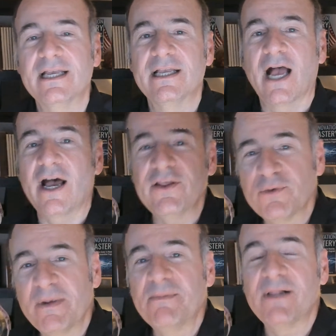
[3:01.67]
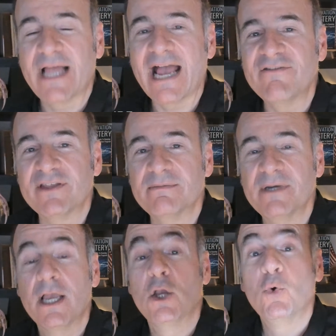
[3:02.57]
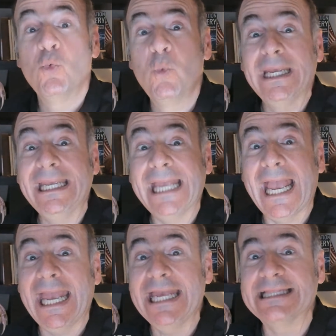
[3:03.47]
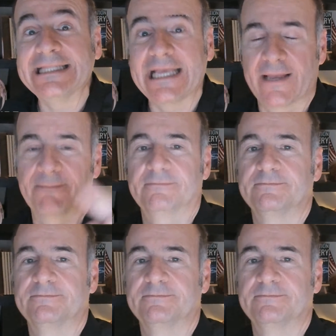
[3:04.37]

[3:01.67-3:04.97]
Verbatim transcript: other people have them, we hate them.